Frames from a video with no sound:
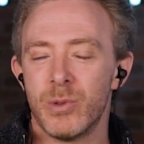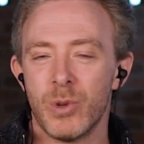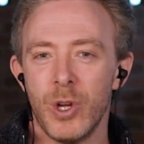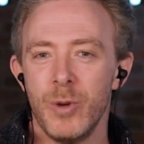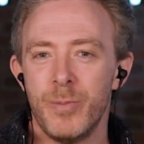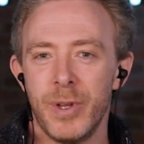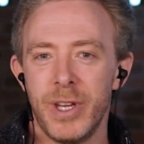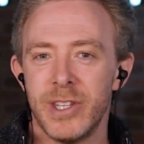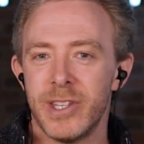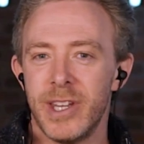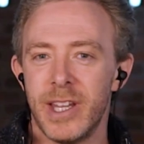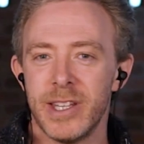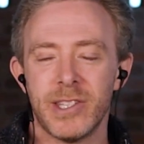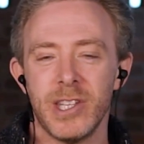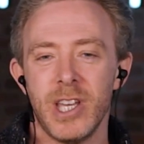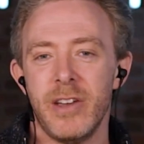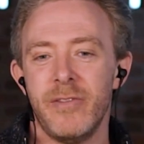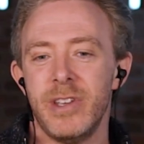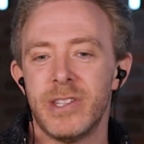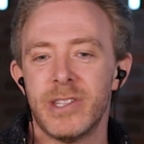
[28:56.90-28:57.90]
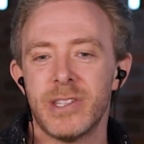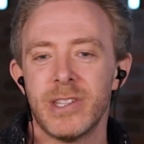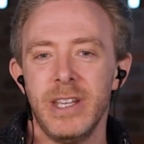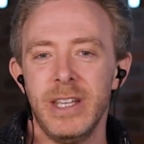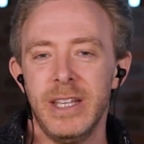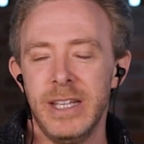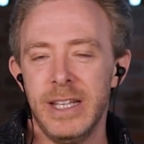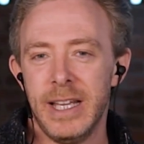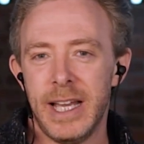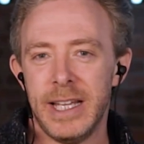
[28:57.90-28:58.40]
an open internet service
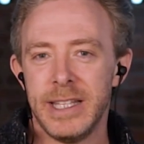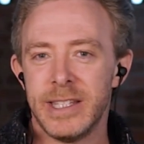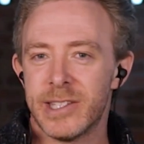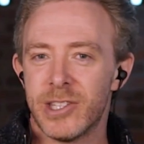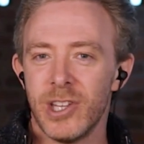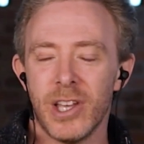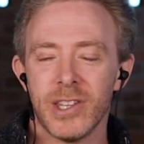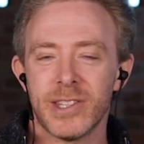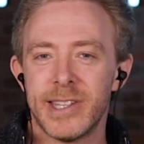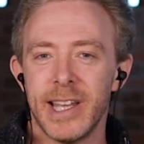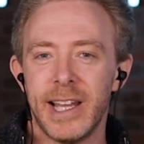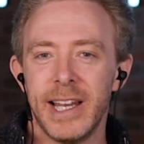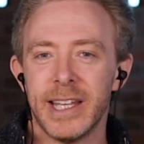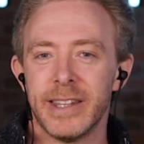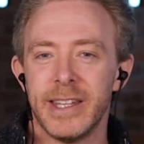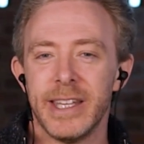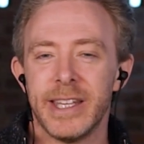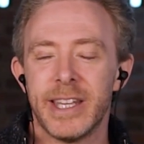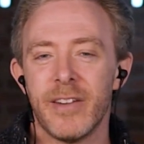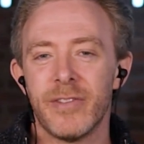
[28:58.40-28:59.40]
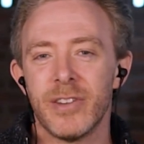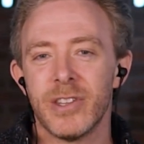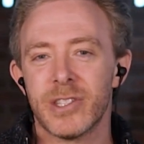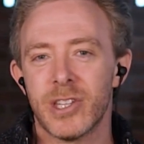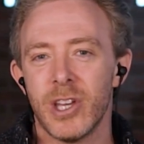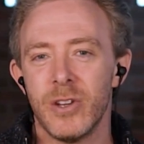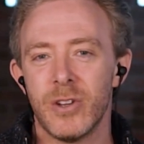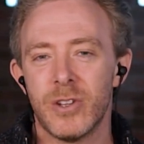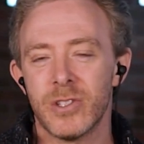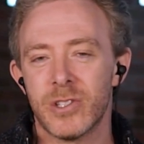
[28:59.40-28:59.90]
and start selling the governance
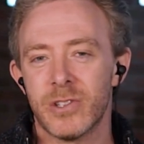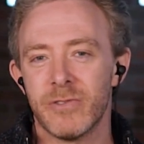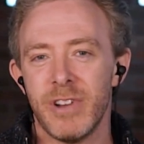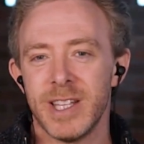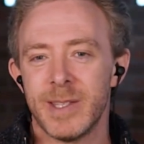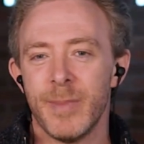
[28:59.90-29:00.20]
tokens to raise